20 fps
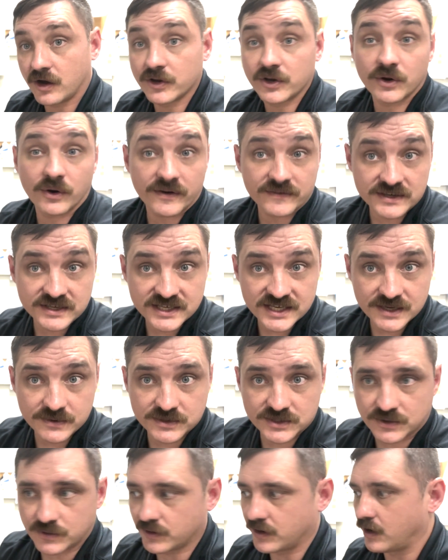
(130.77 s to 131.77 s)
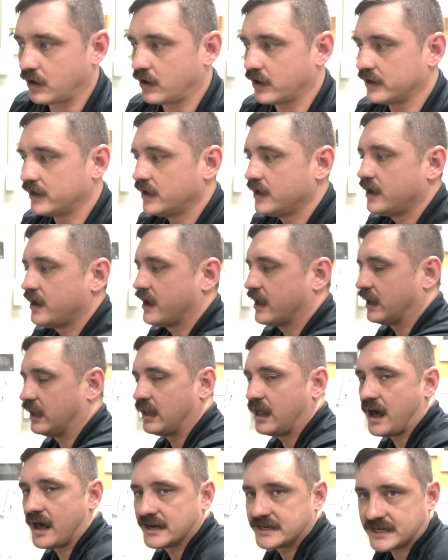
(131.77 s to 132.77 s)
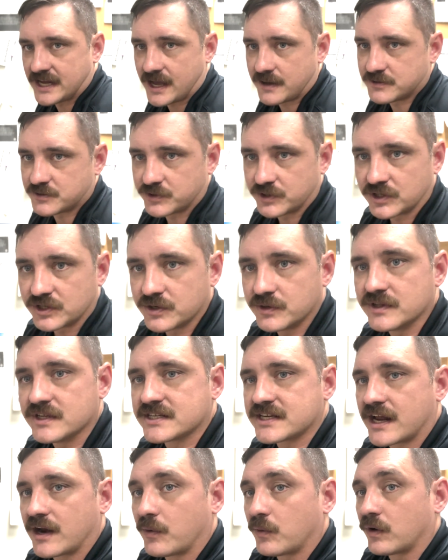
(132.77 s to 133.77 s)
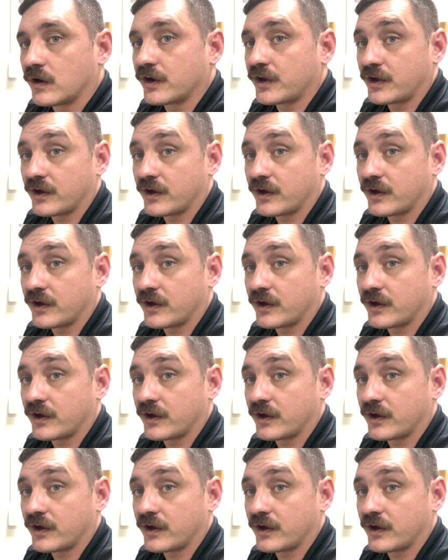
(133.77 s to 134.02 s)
You don't have to see what's going on. And a lot of times when you're doing this kind of work,